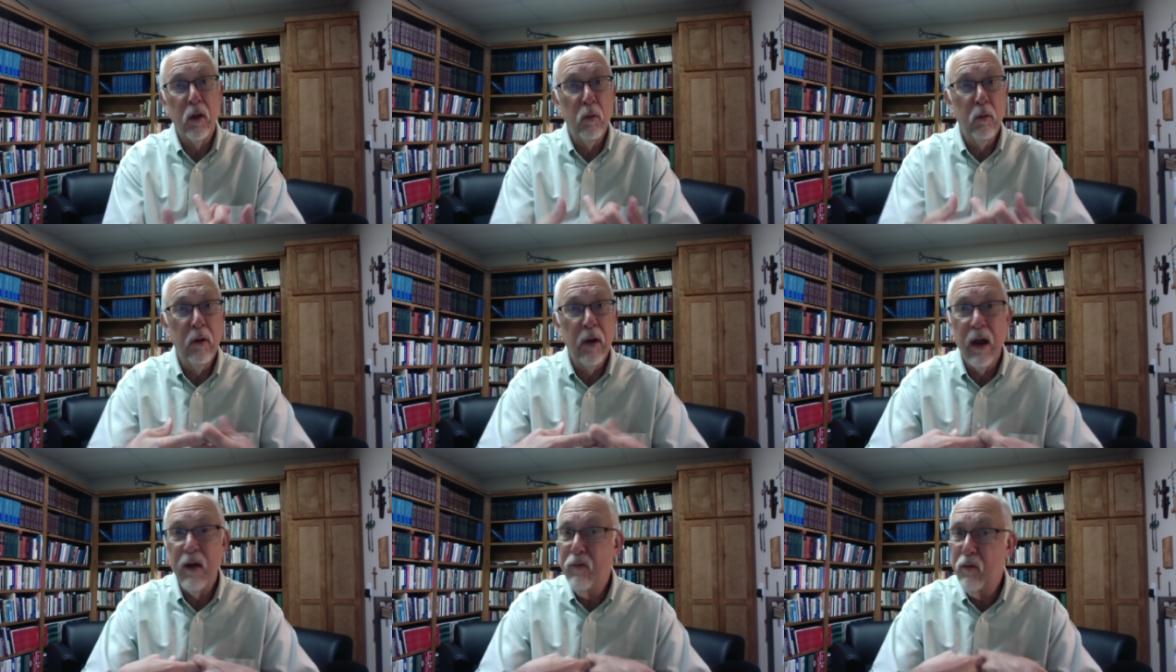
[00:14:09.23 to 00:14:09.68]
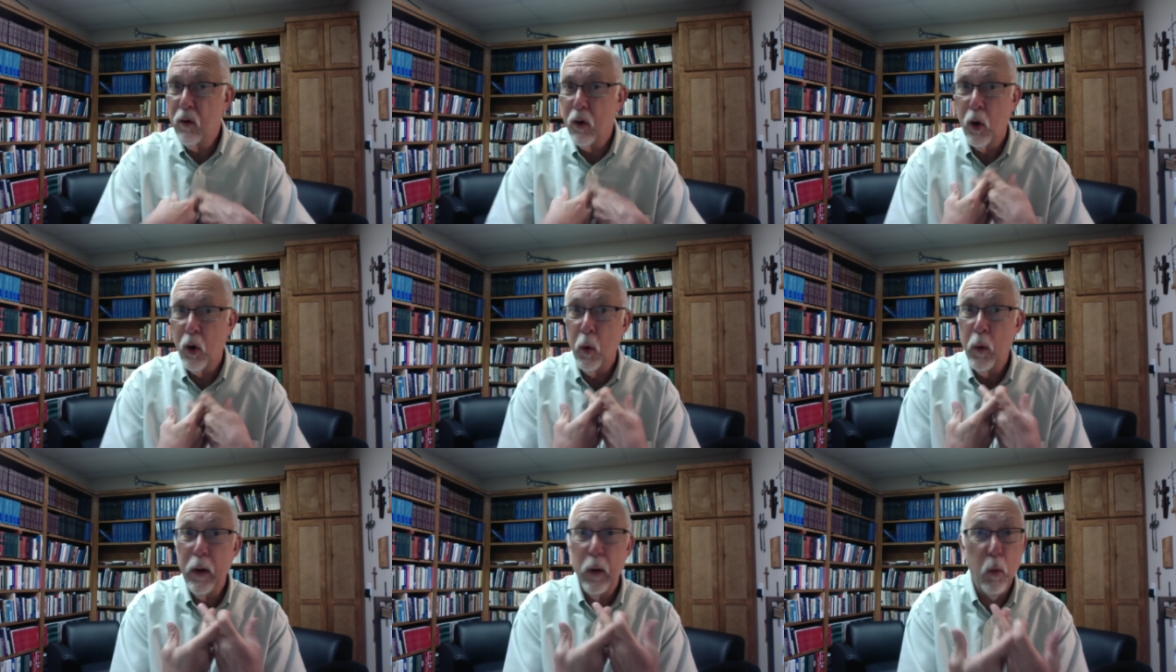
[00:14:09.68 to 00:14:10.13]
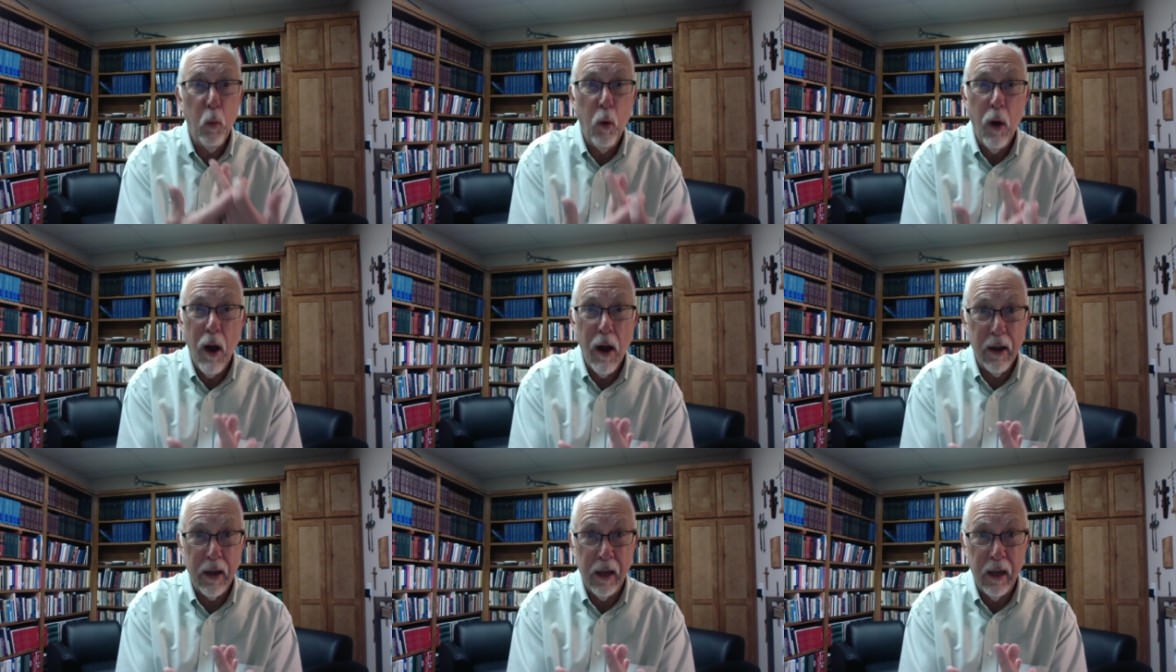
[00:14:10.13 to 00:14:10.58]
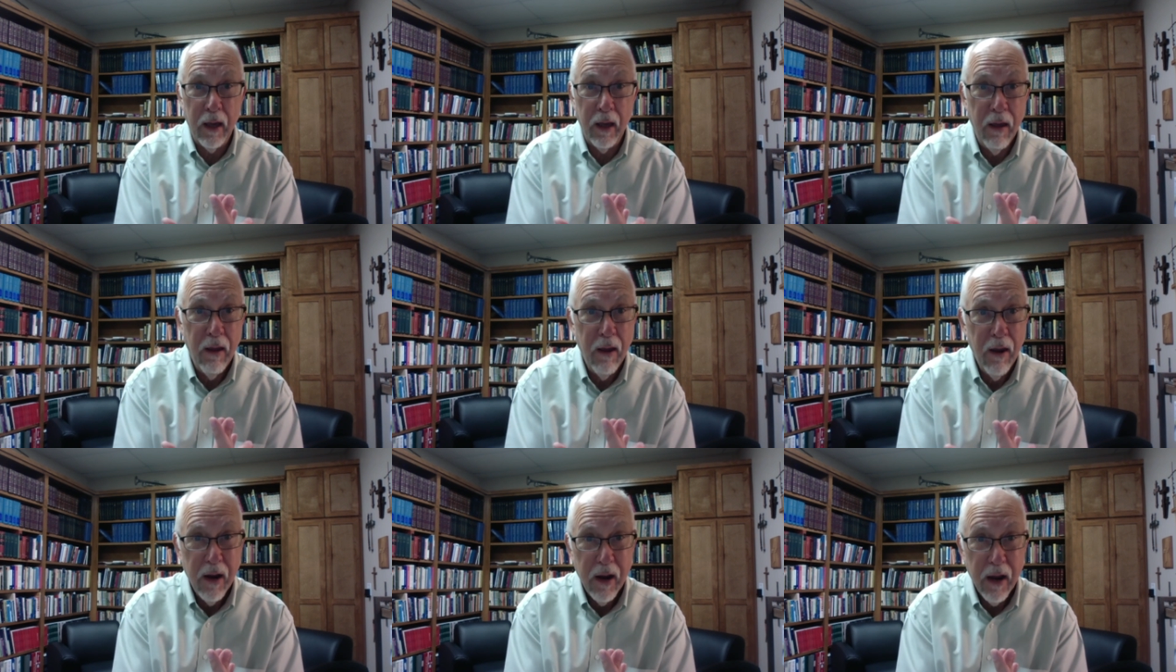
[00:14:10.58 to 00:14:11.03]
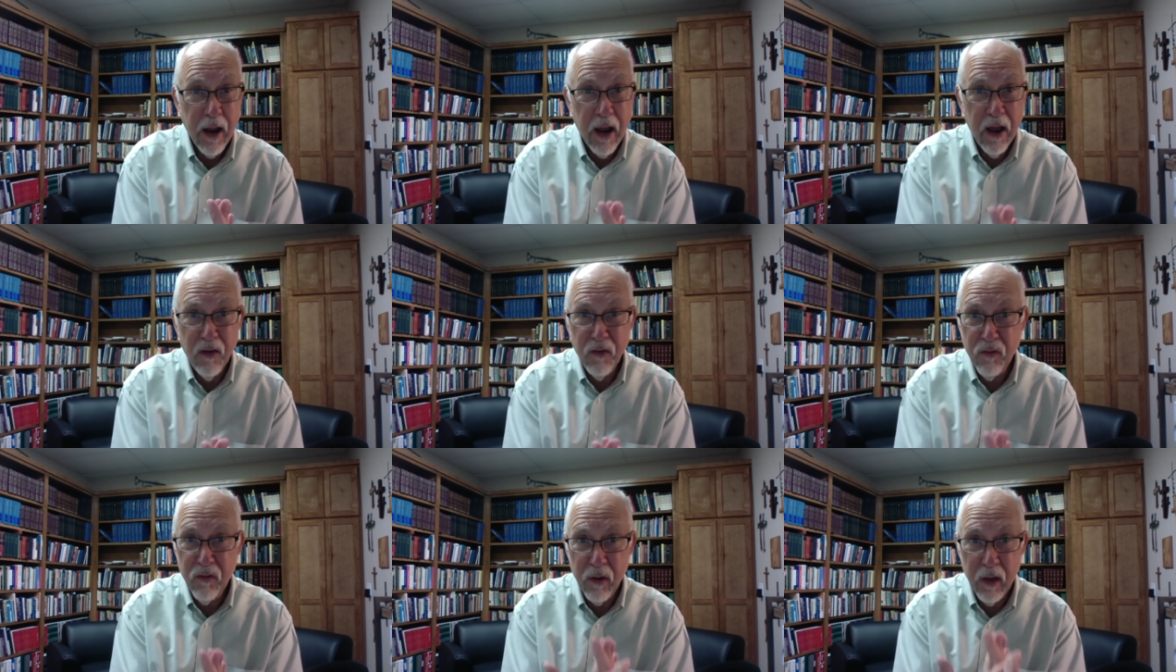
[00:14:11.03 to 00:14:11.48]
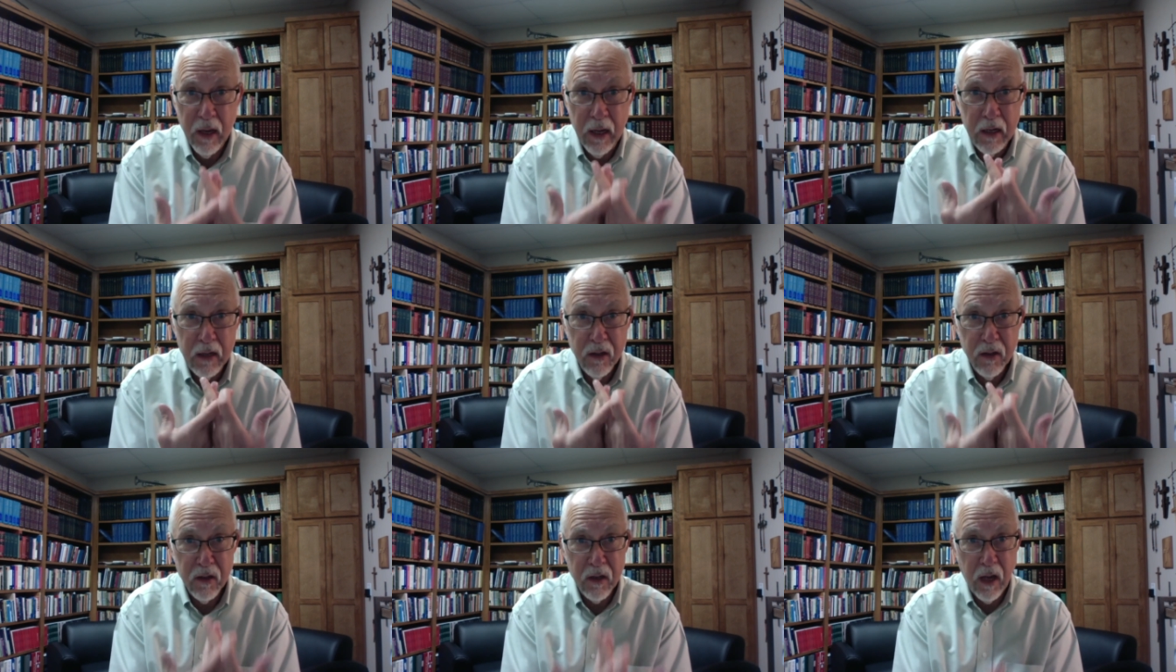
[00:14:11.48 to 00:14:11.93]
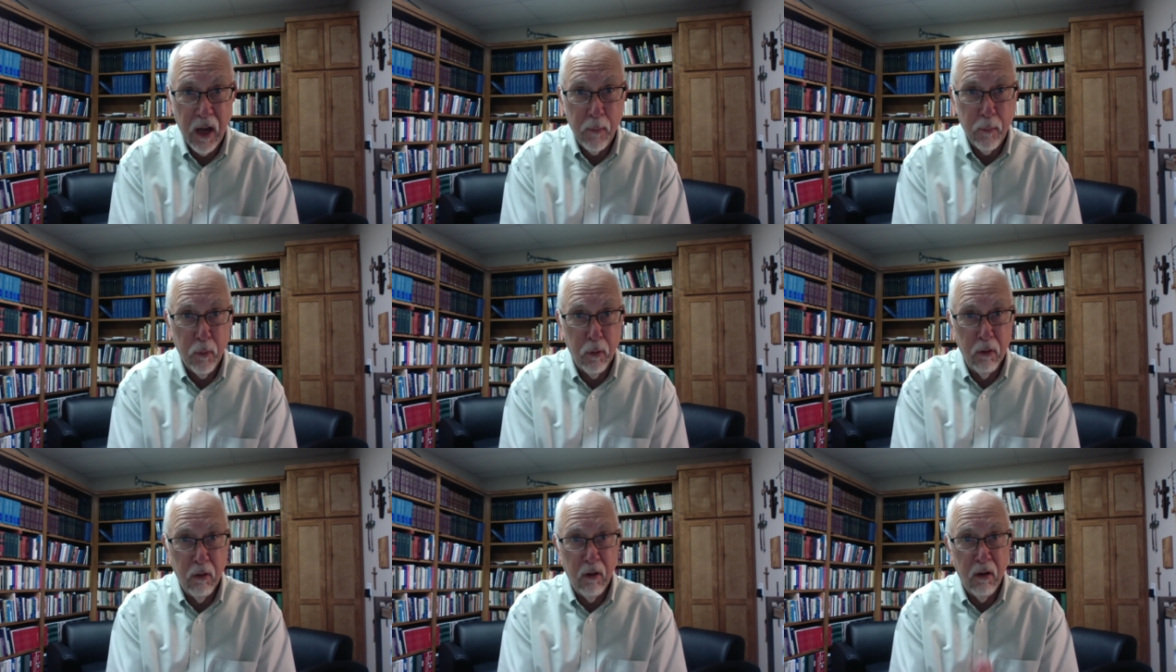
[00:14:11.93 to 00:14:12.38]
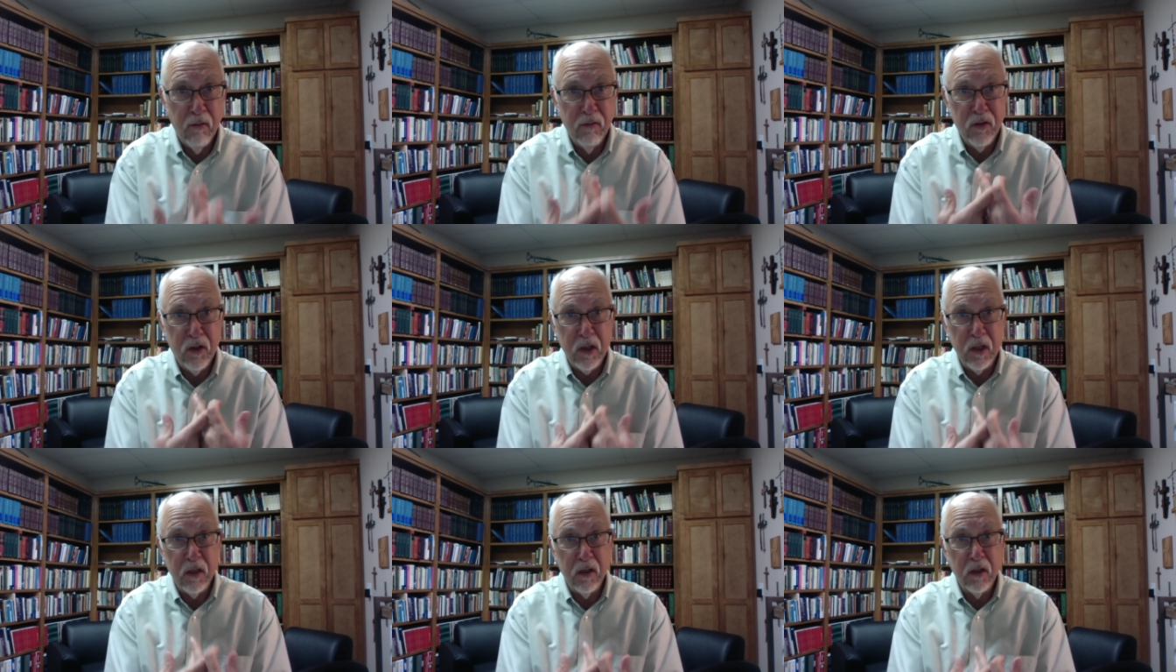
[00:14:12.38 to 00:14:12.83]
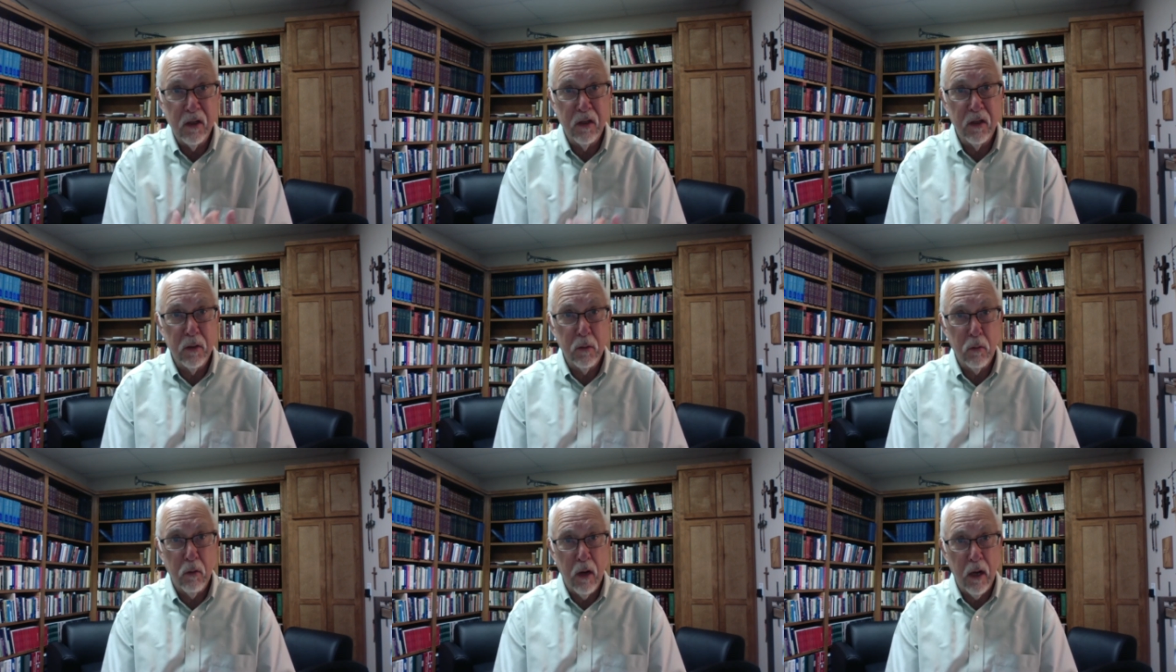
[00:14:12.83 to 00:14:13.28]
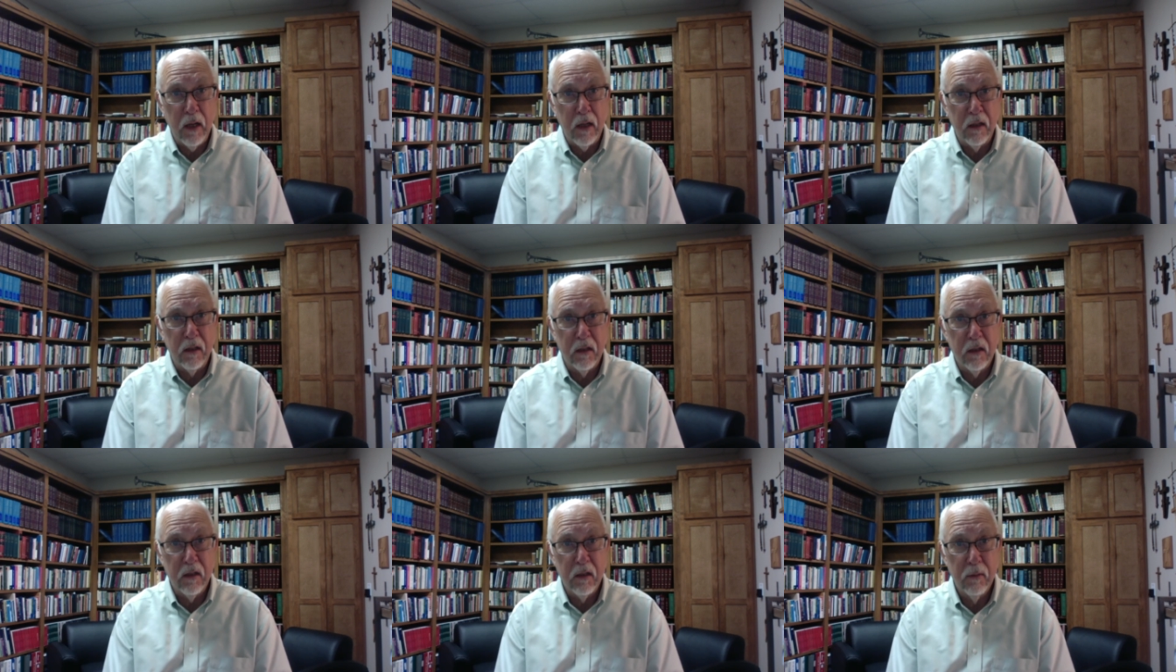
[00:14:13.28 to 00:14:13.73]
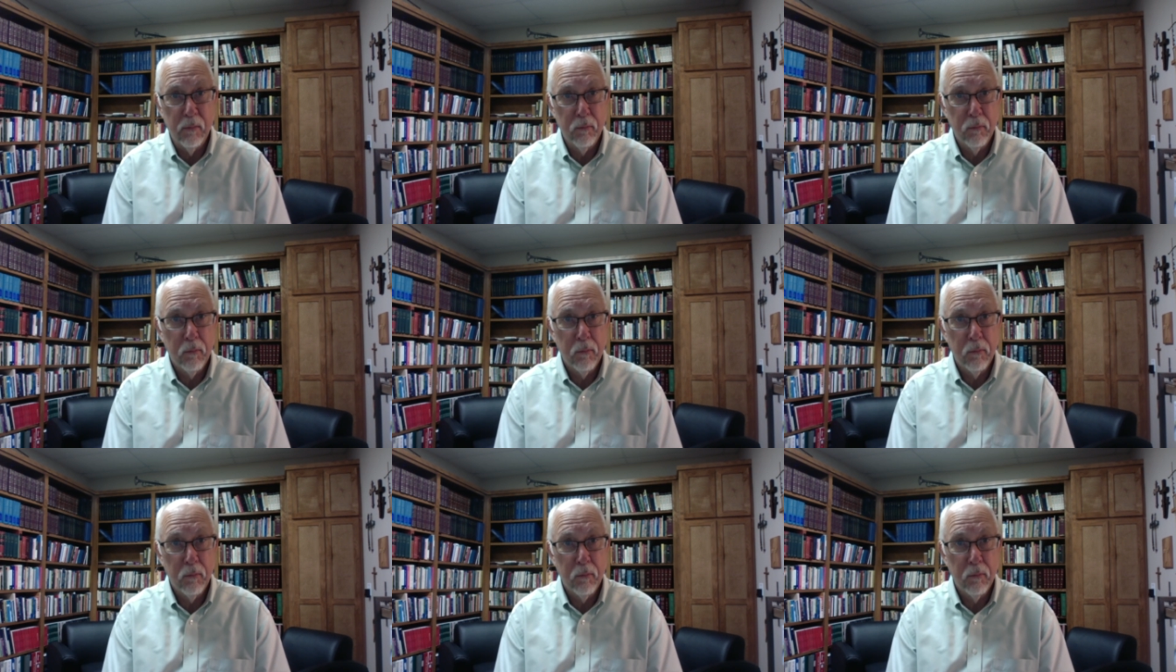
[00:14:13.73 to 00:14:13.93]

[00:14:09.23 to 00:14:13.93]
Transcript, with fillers: You never quit walking as a disciple of Jesus Christ.